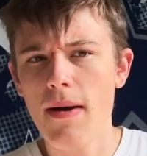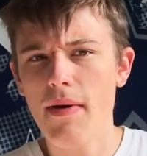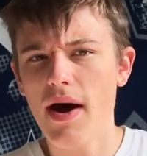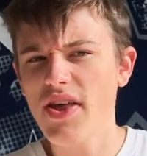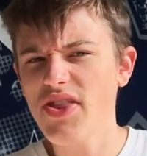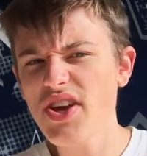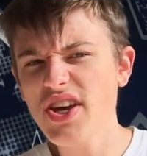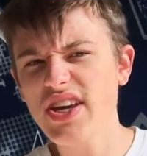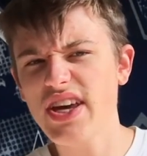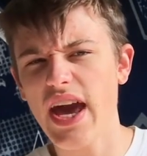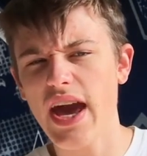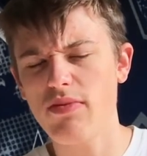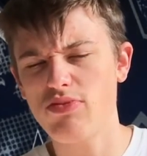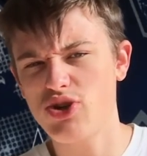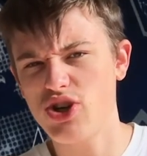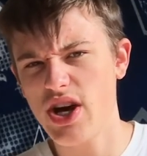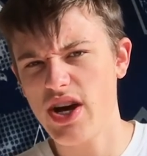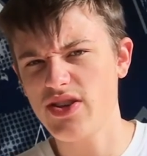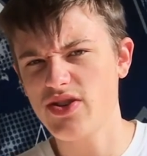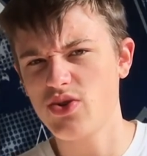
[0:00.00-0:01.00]
I think Cam
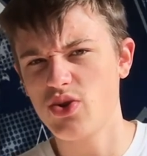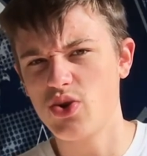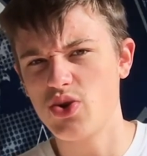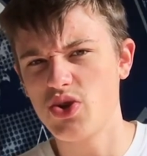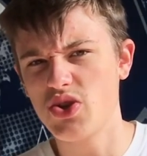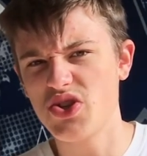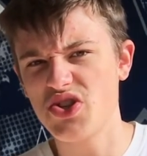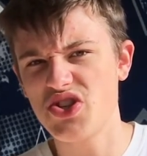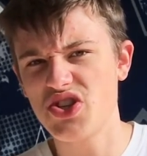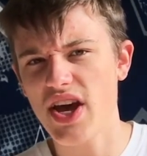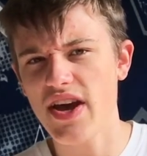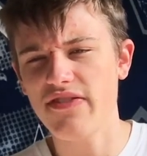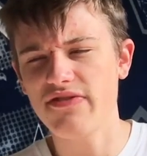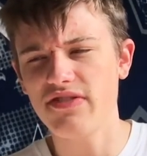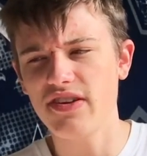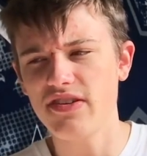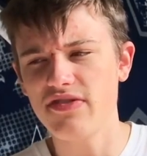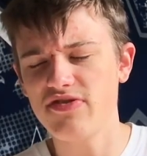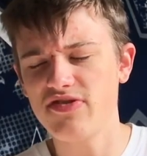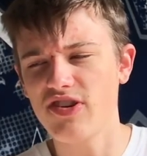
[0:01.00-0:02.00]
Chancellor is a
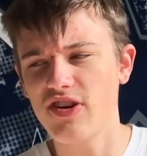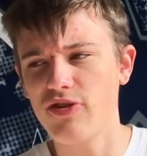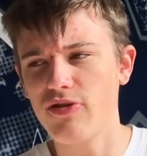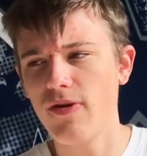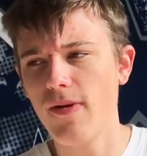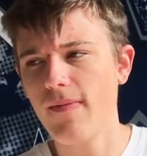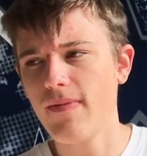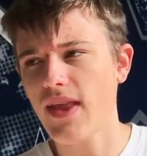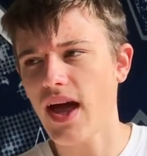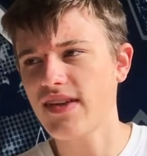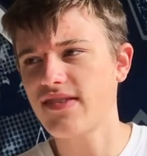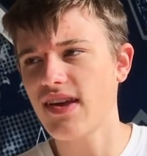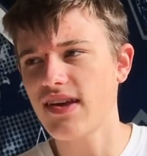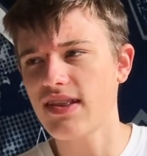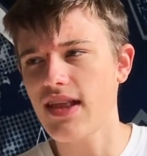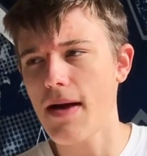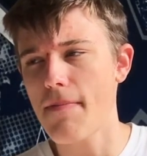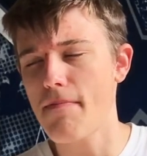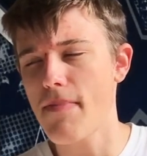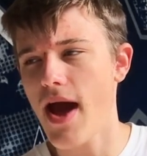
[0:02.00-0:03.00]
safety, so I
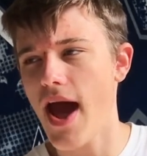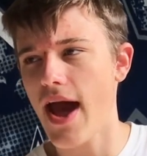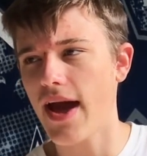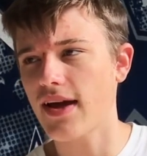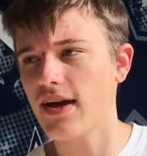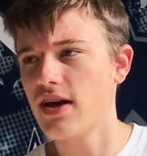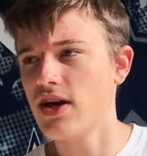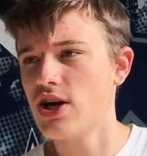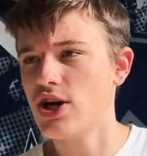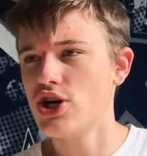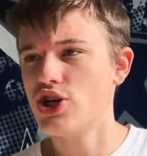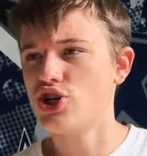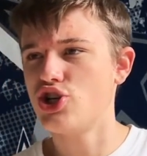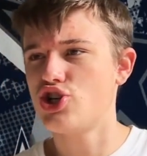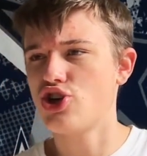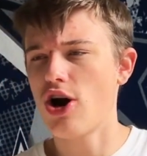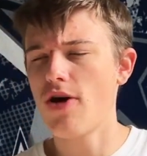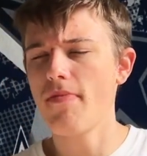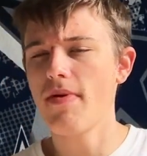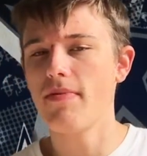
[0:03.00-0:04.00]
take that back.
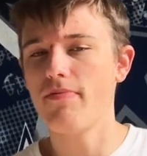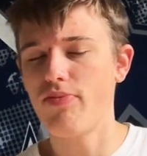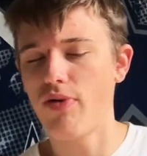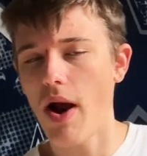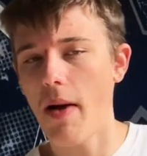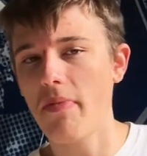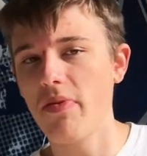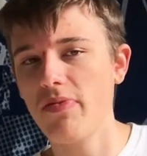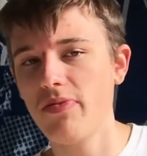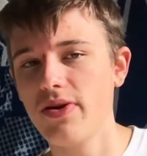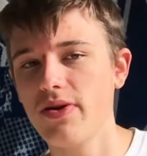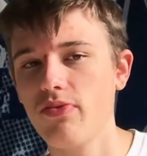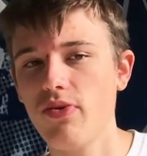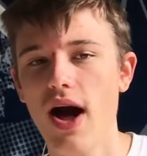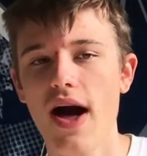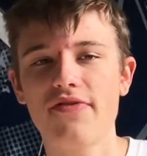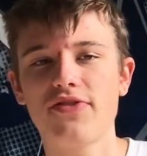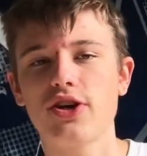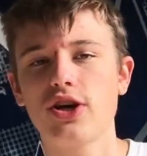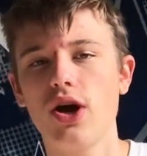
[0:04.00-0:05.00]
Sherman probably will
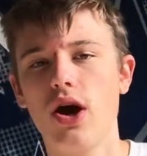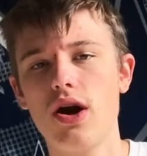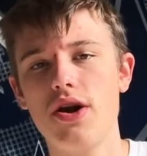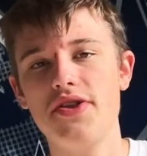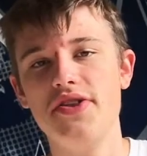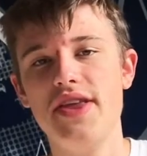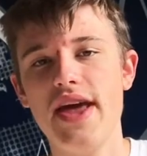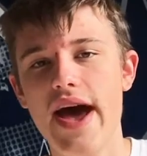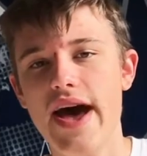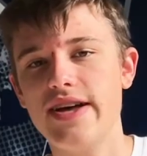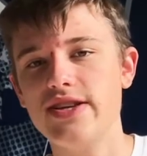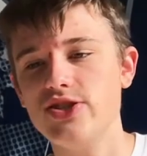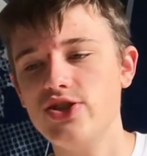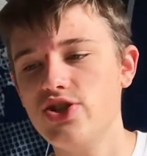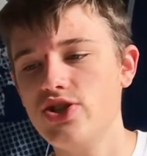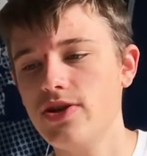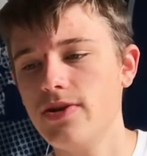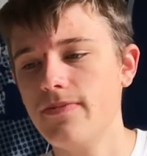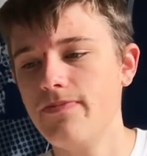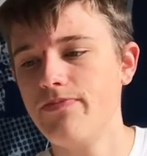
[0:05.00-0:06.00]
have to guard
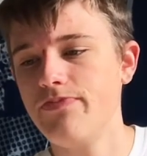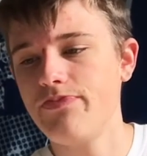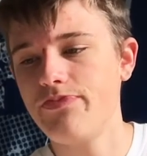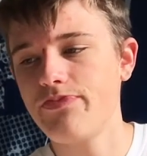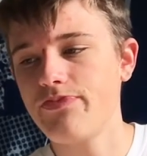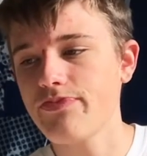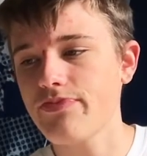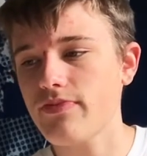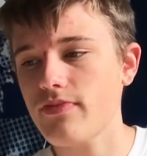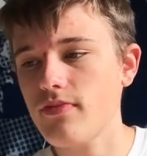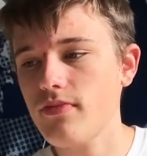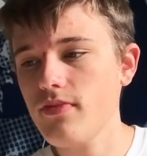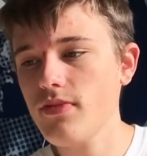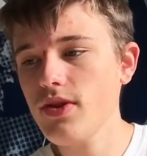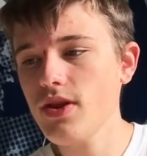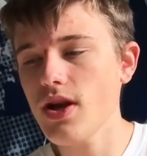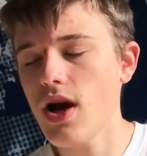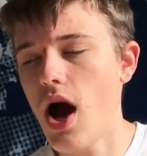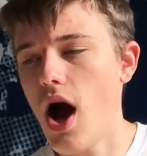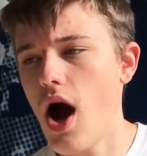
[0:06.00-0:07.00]
Dez.
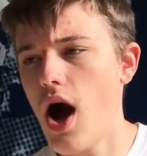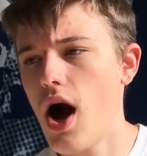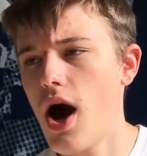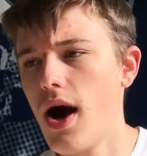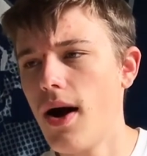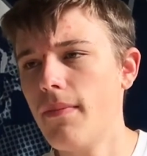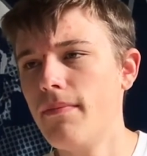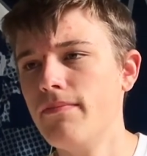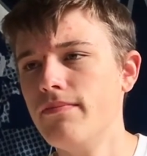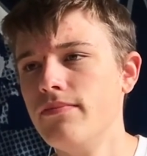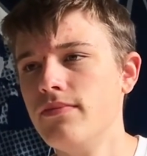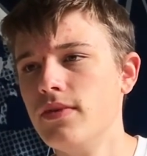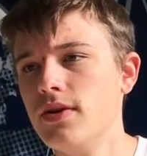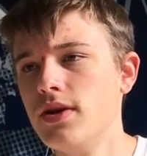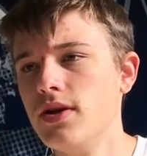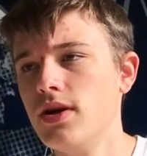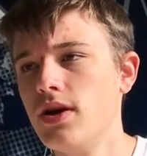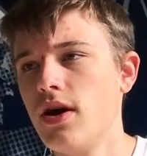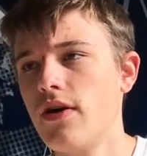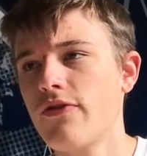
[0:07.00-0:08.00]
Of
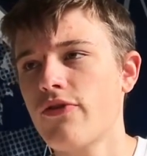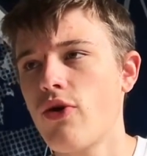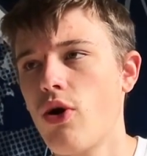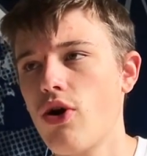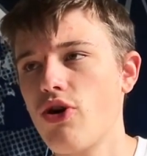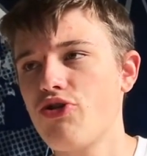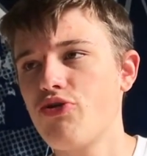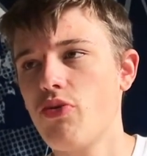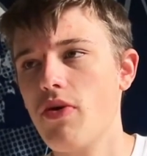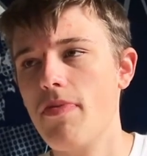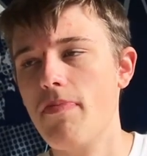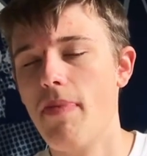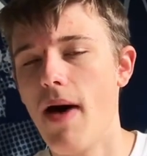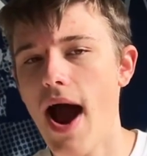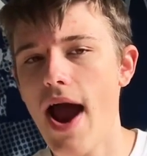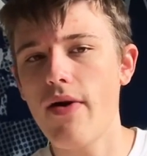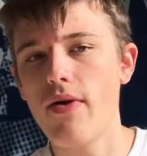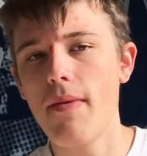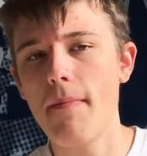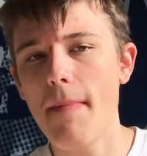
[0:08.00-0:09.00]
course, with
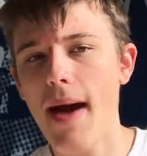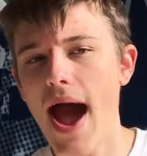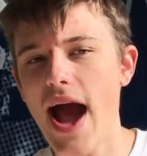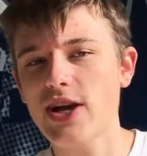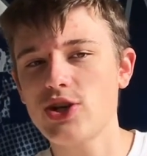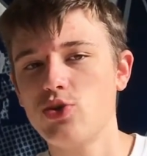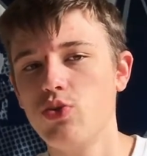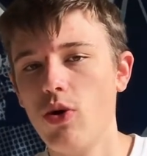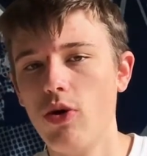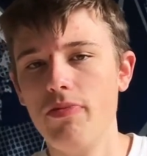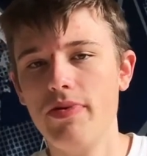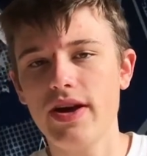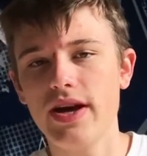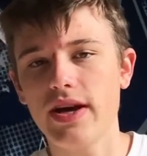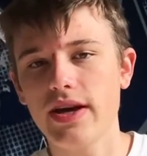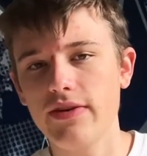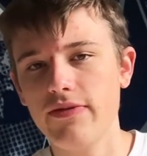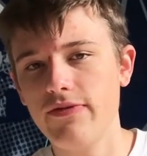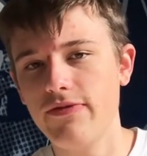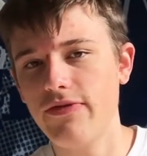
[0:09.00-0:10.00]
Byron Maxwell
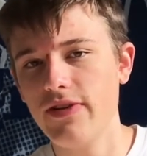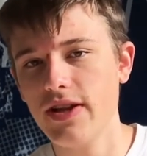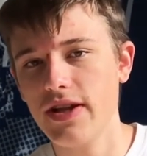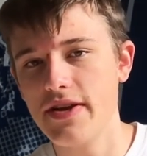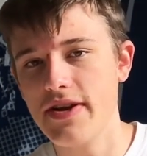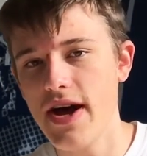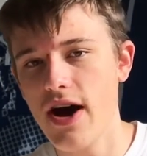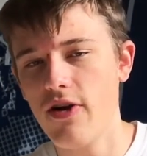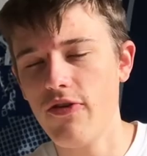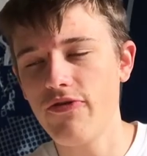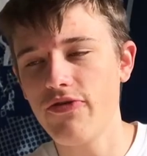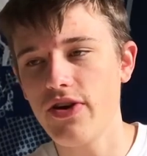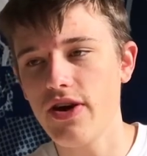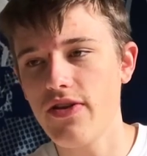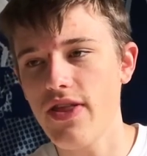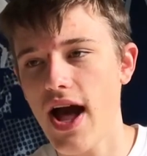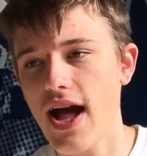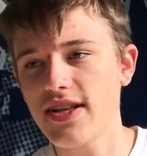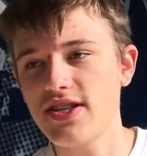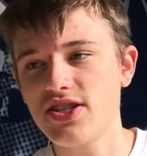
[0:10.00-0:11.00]
being in Philadelphia,
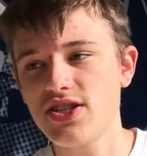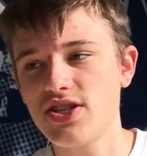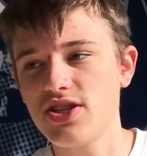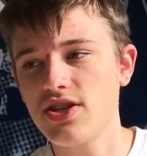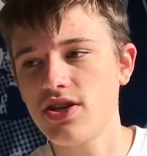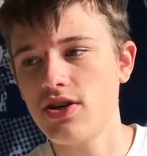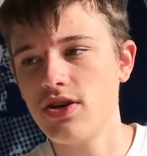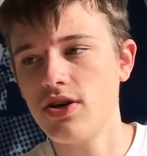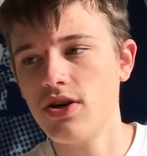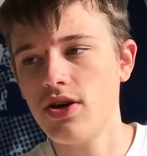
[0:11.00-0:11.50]
that's